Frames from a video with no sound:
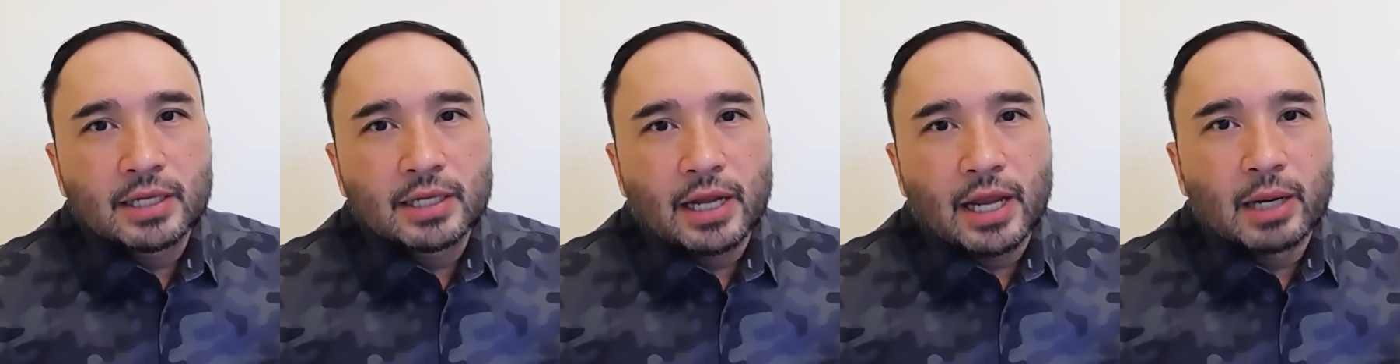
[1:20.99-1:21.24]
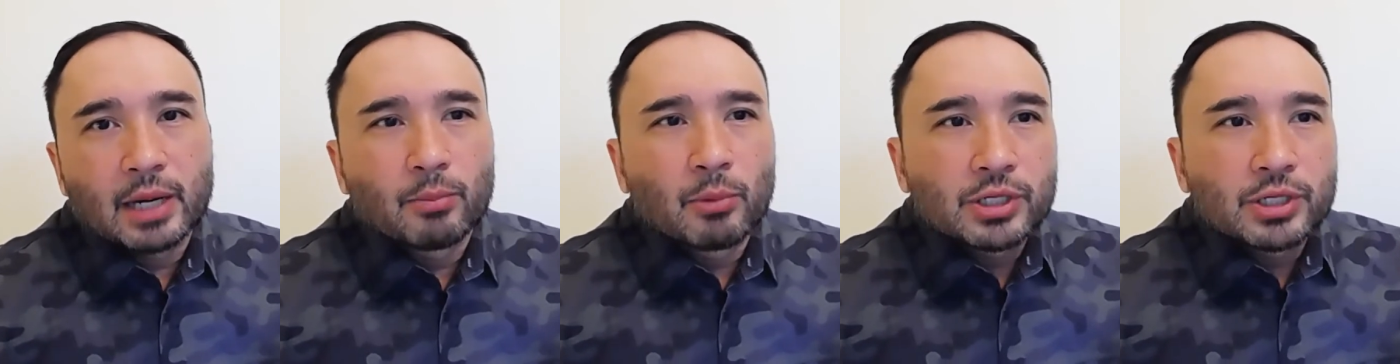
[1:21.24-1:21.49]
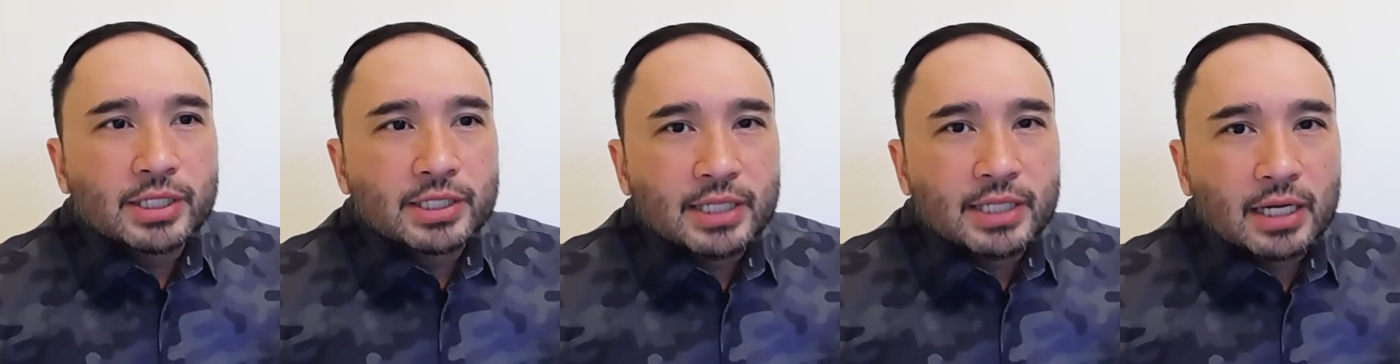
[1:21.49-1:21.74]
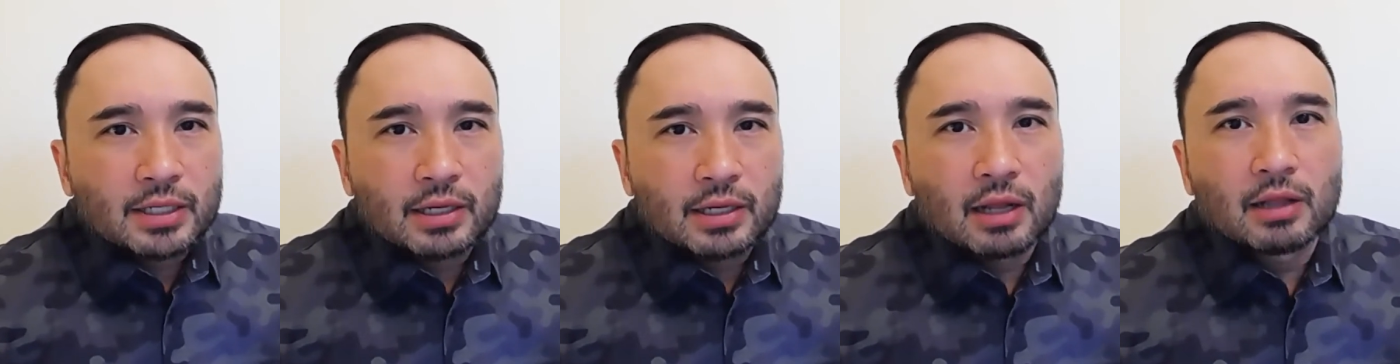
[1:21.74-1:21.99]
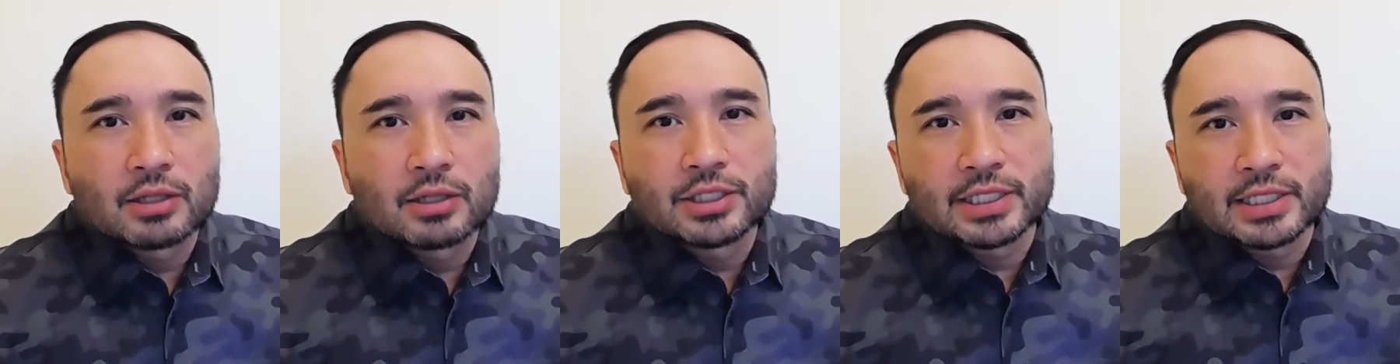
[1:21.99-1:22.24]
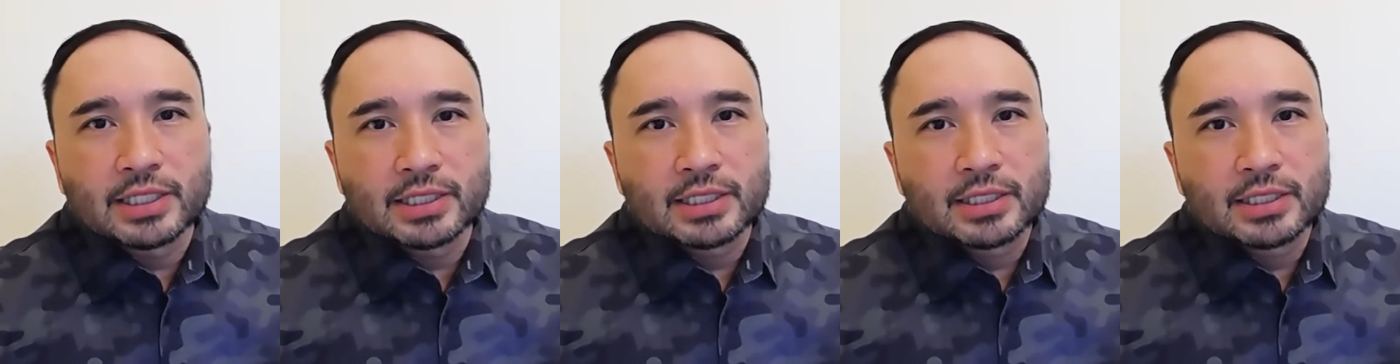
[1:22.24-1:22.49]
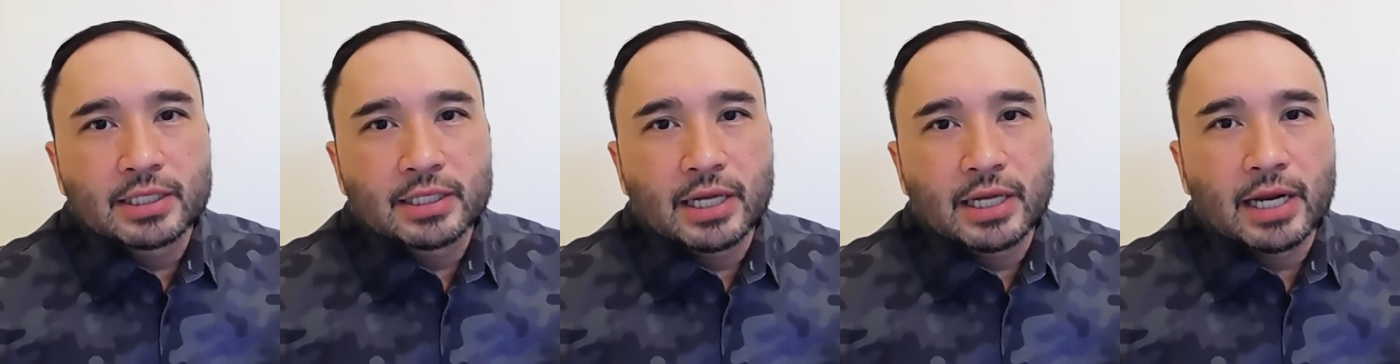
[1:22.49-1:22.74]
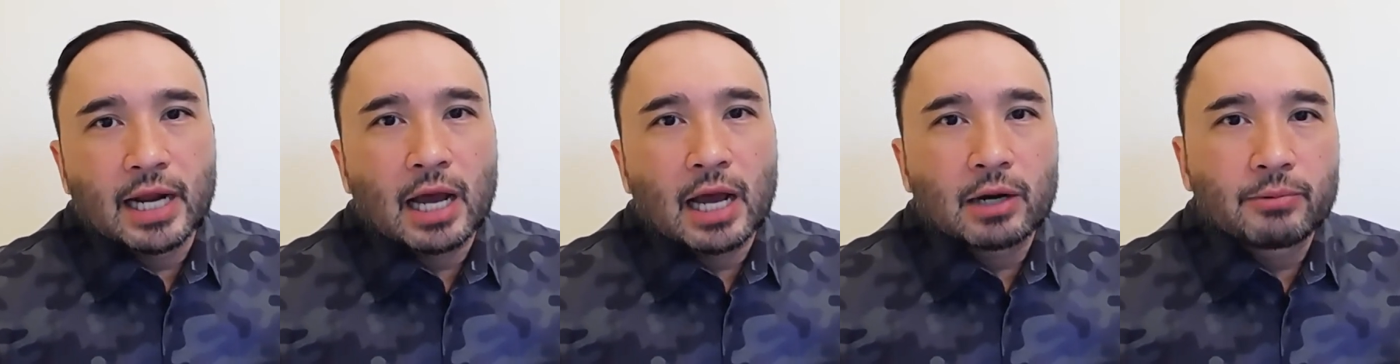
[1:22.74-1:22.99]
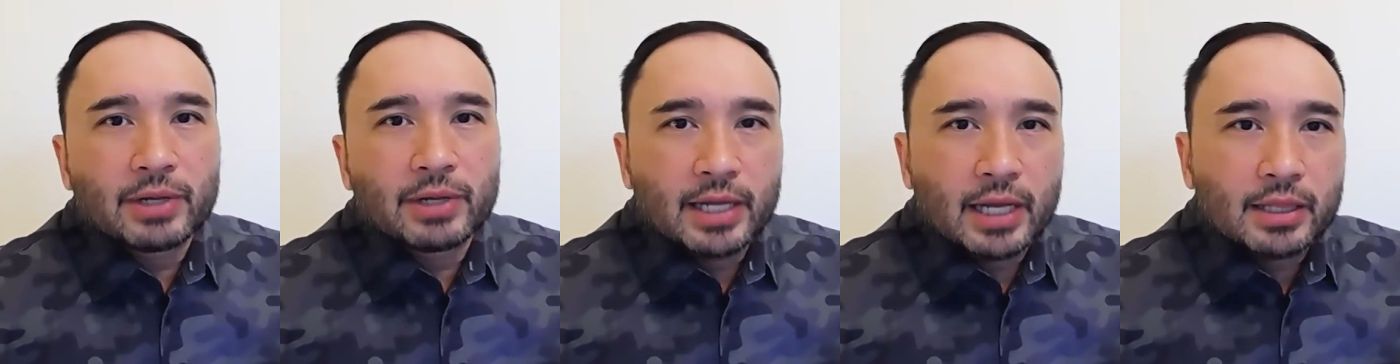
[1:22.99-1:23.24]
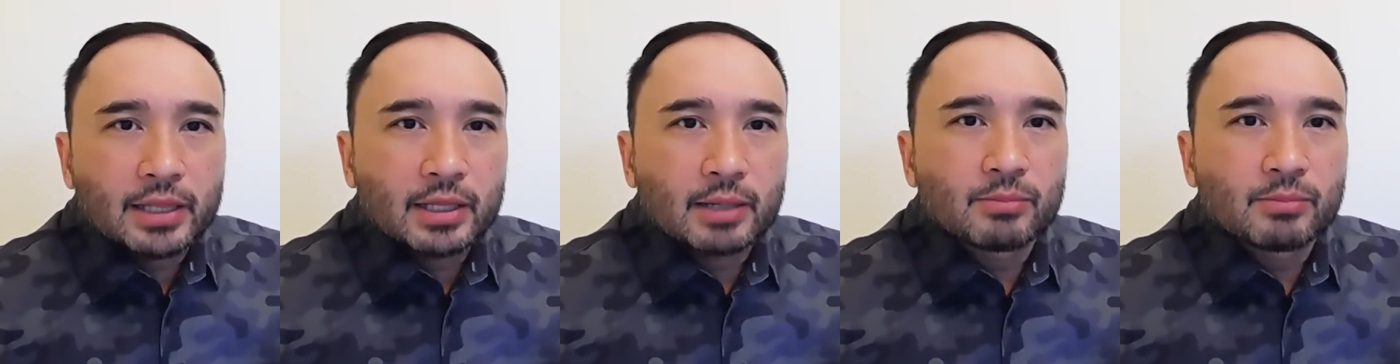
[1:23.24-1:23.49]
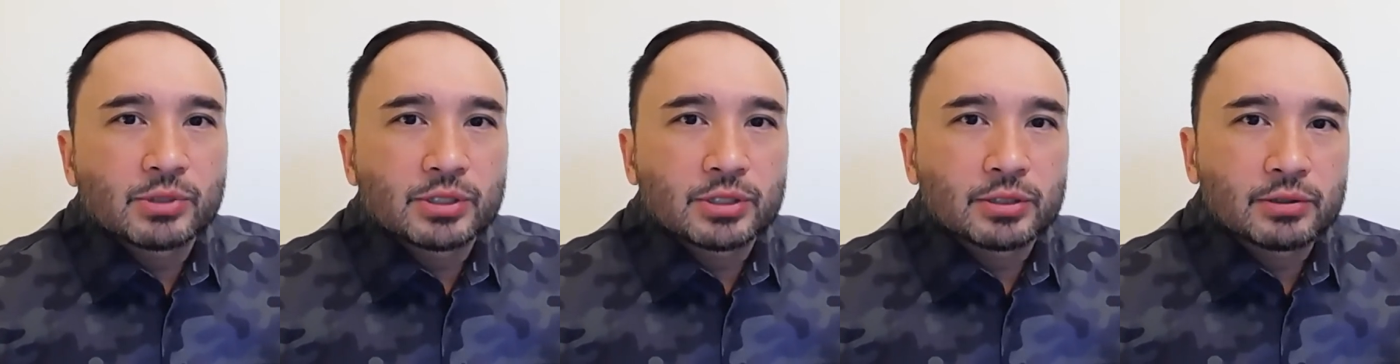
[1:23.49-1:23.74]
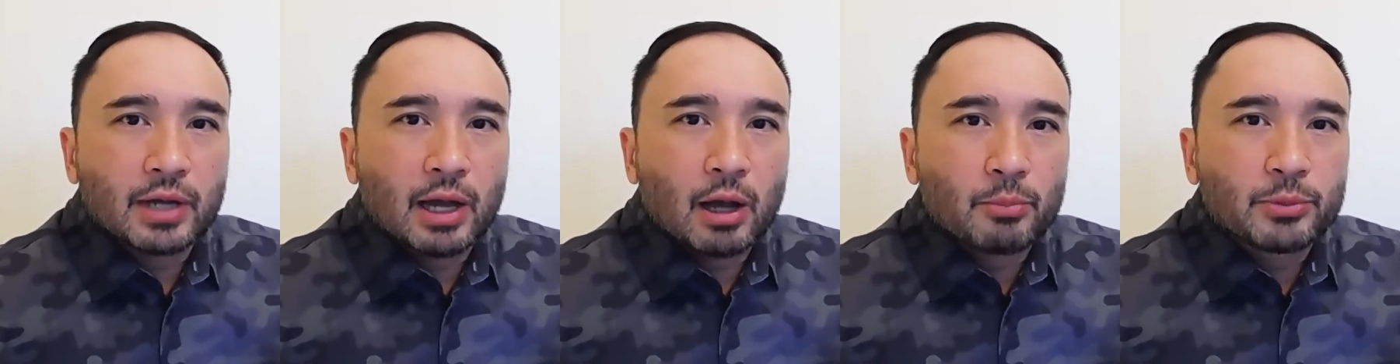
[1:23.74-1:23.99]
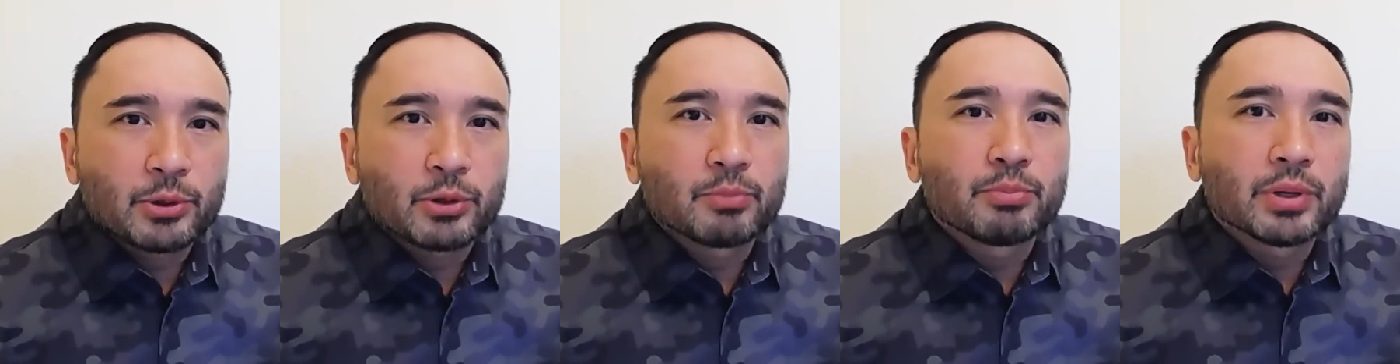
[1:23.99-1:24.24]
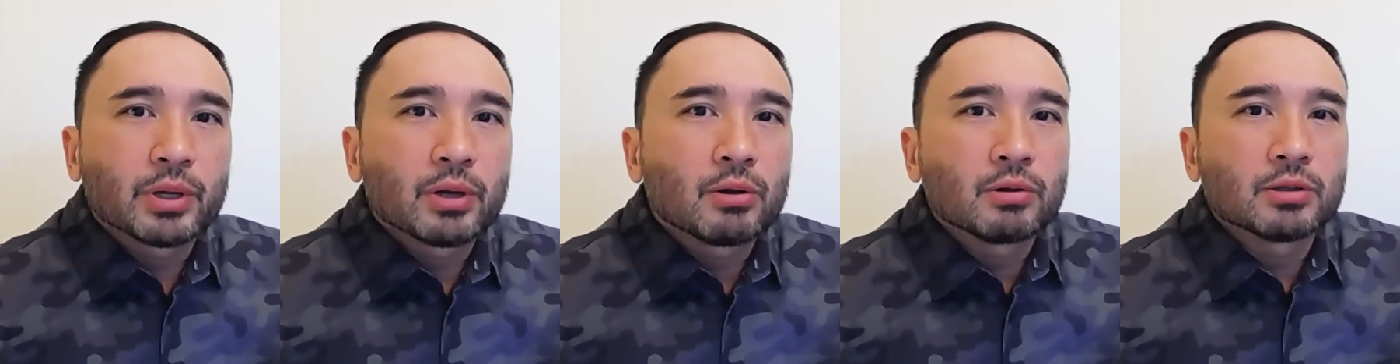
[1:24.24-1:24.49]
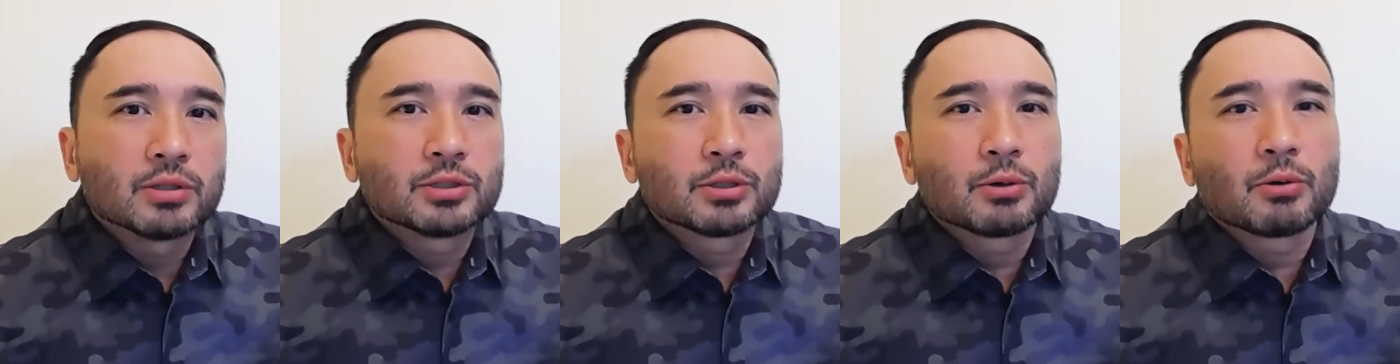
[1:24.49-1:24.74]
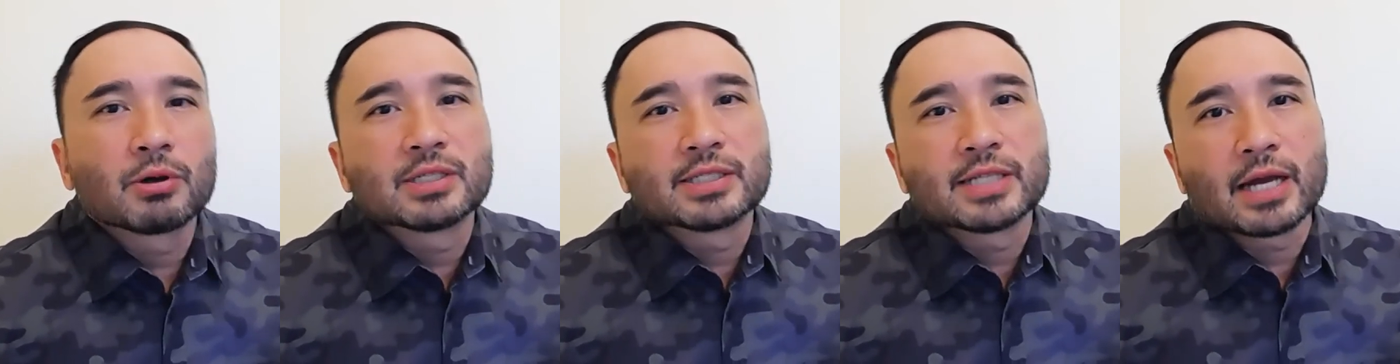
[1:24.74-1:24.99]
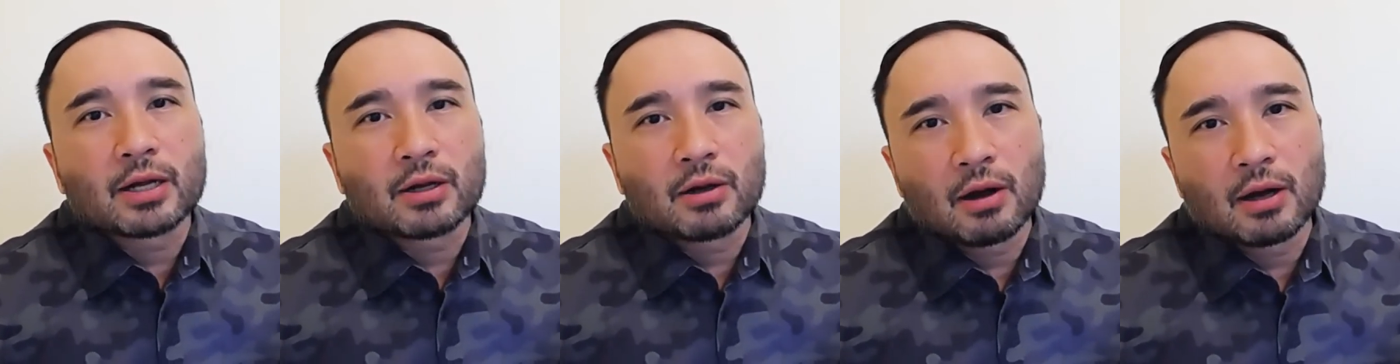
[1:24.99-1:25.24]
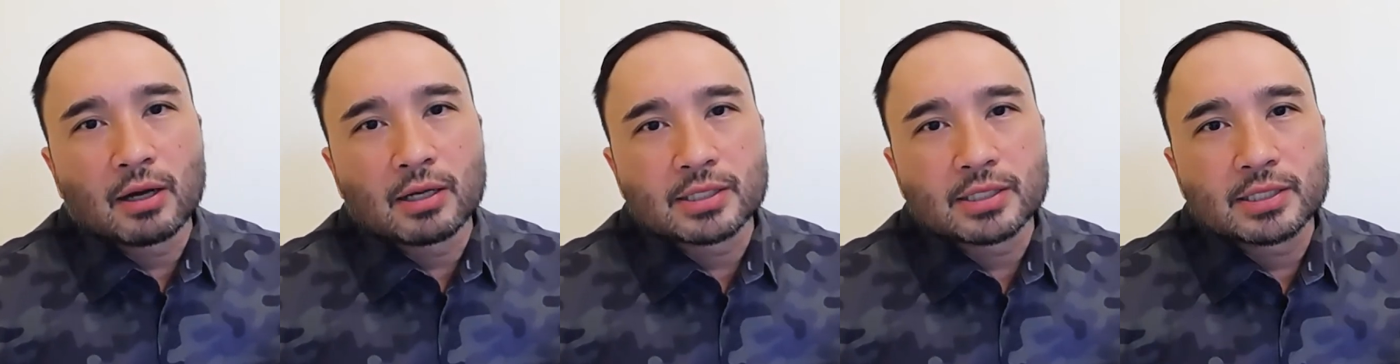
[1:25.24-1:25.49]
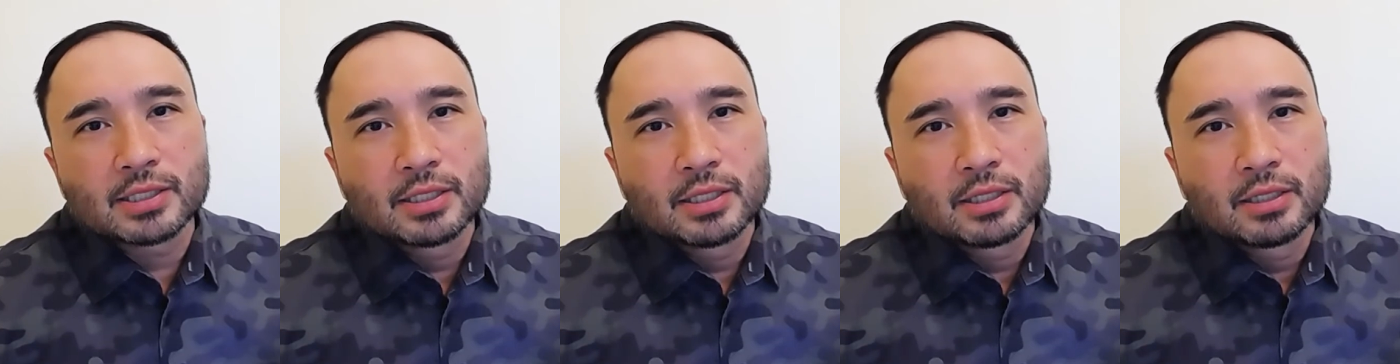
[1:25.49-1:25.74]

and emerging technologies, and how do we get them to help you build towards that cause,